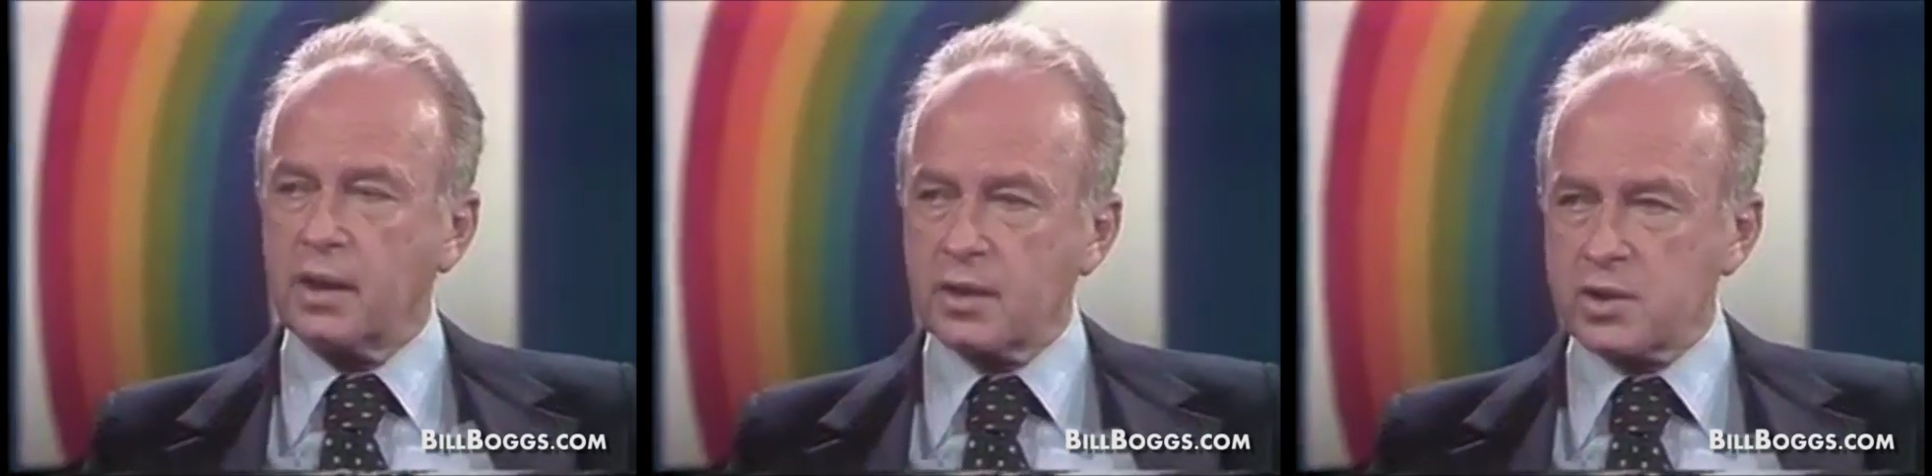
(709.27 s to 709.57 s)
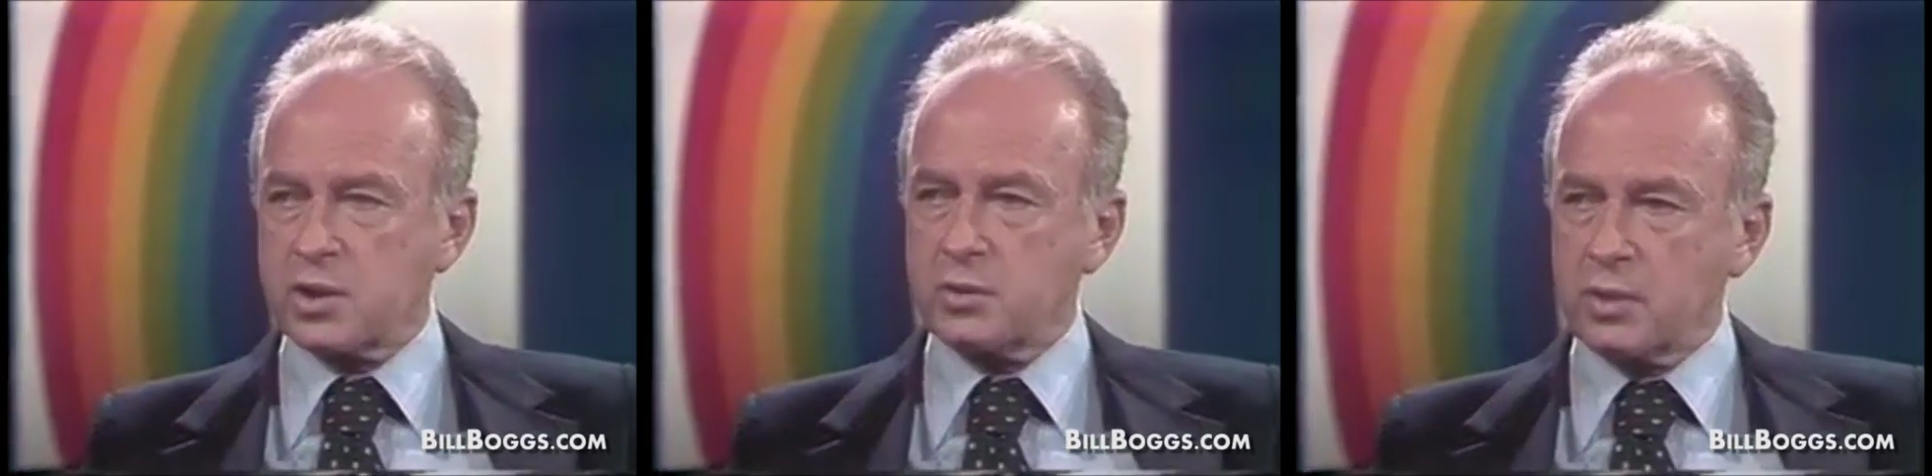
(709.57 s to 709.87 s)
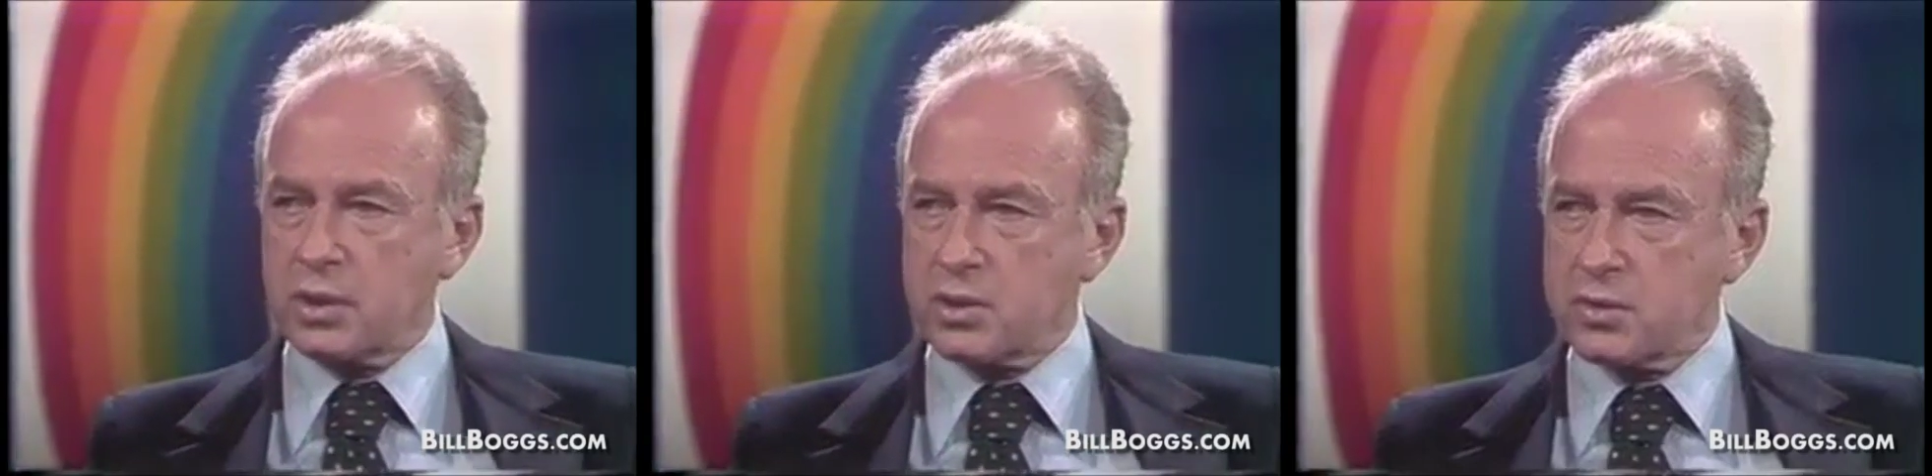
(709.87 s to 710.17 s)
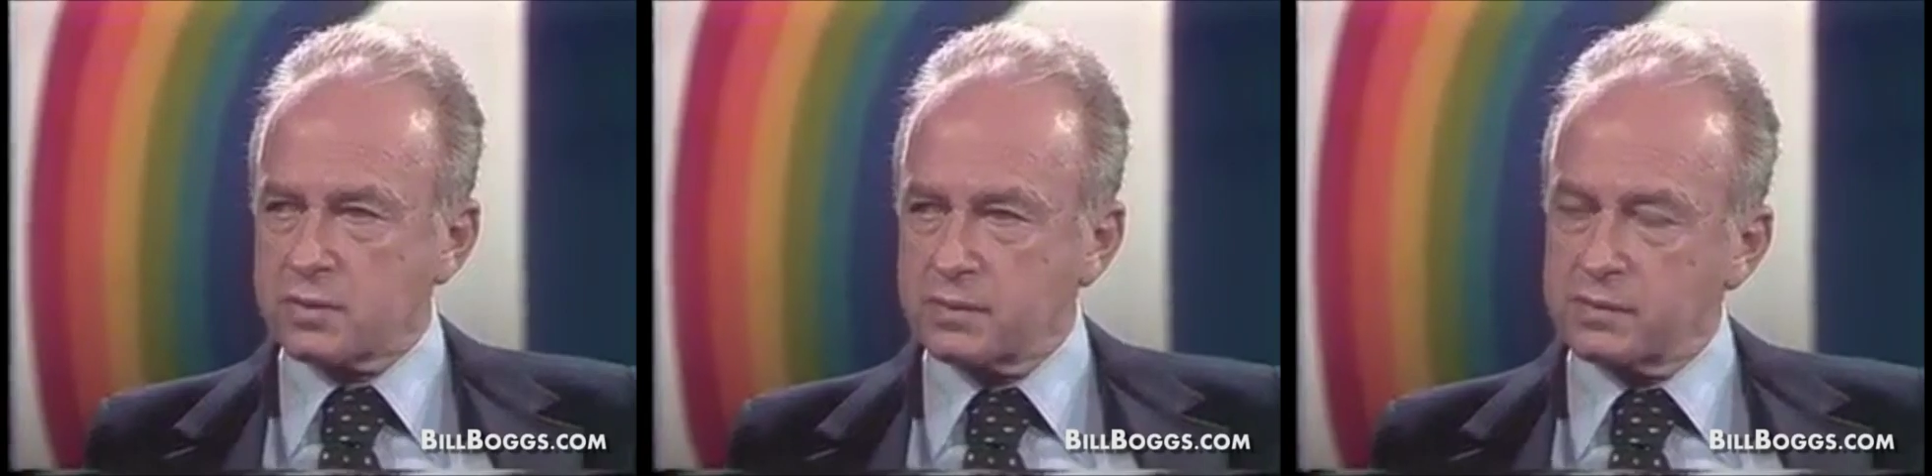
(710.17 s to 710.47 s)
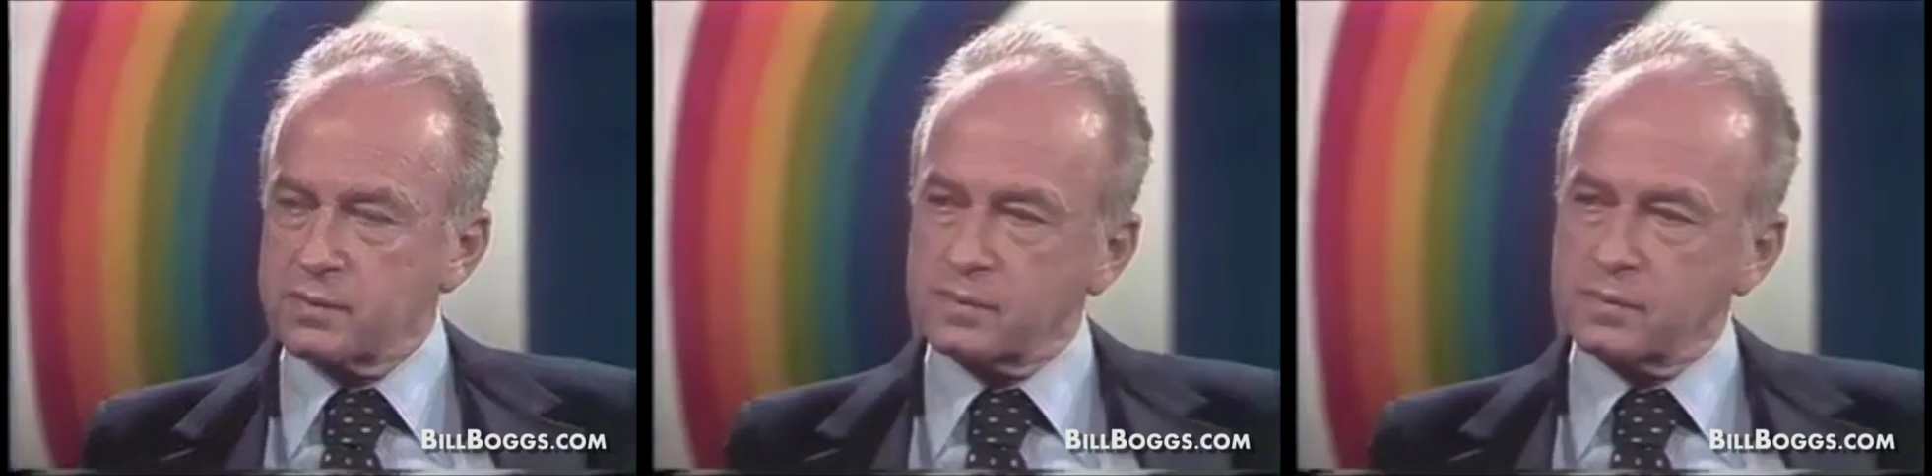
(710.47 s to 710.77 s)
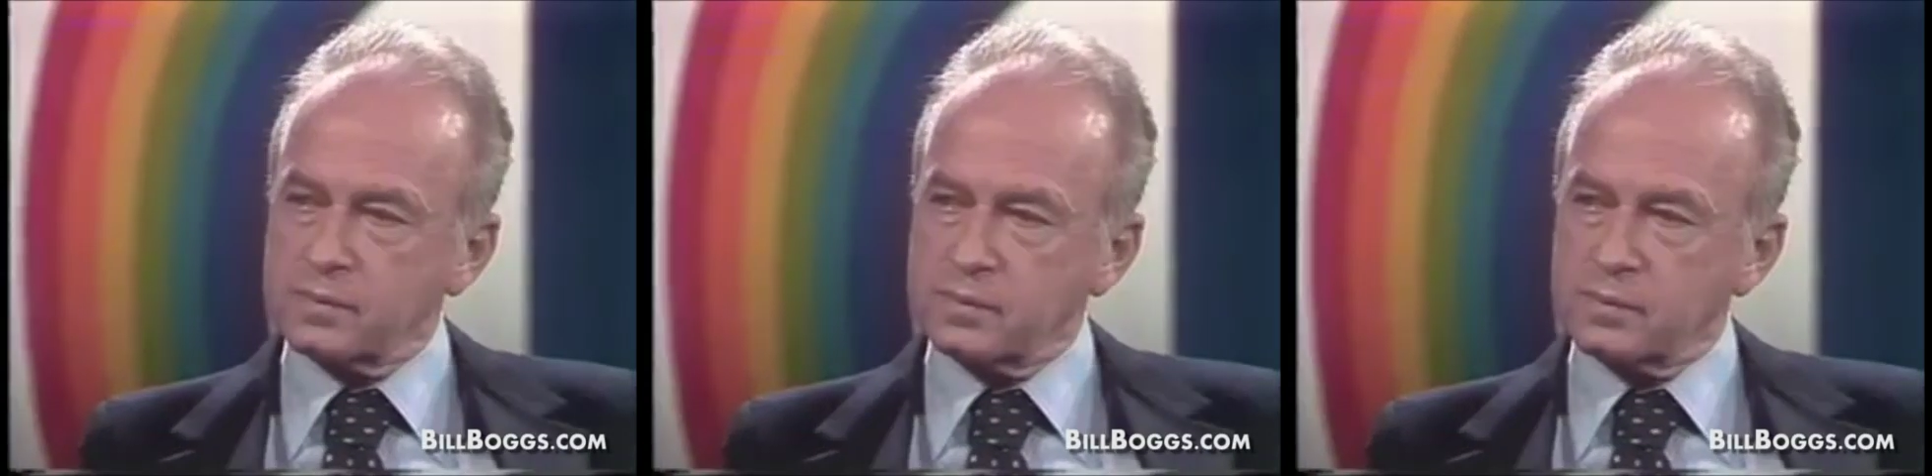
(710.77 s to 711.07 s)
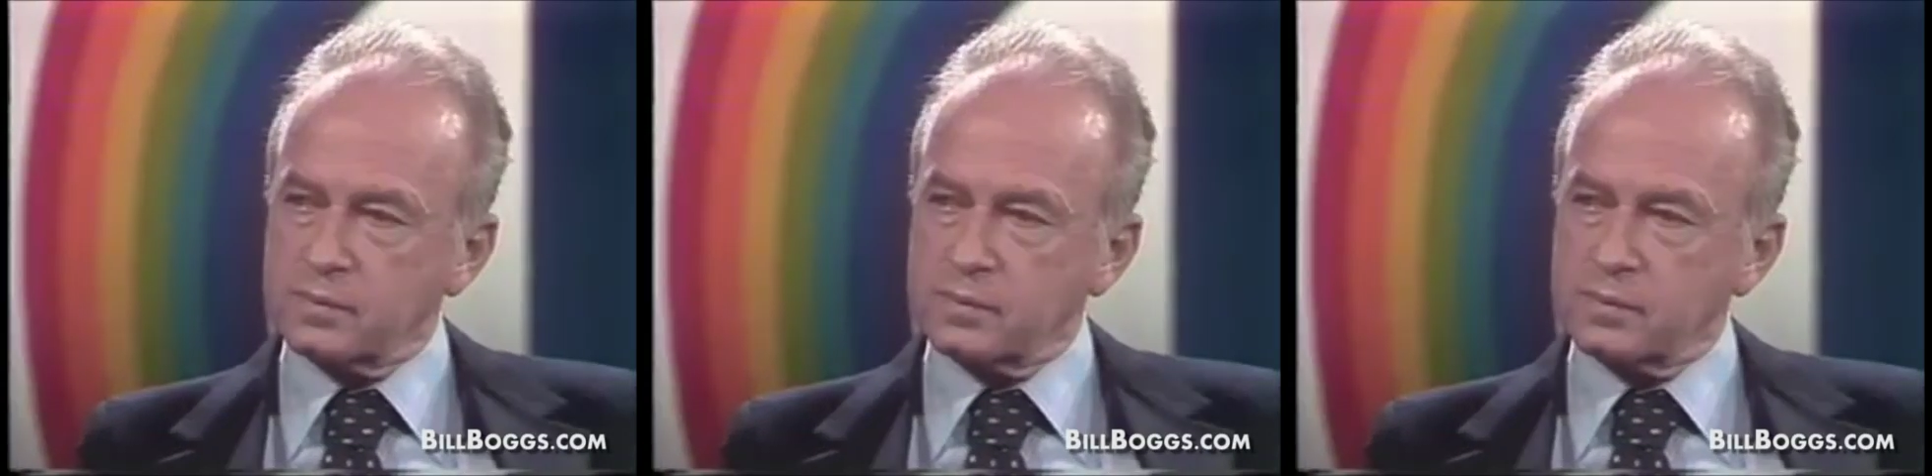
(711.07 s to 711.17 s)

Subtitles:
of our young generation.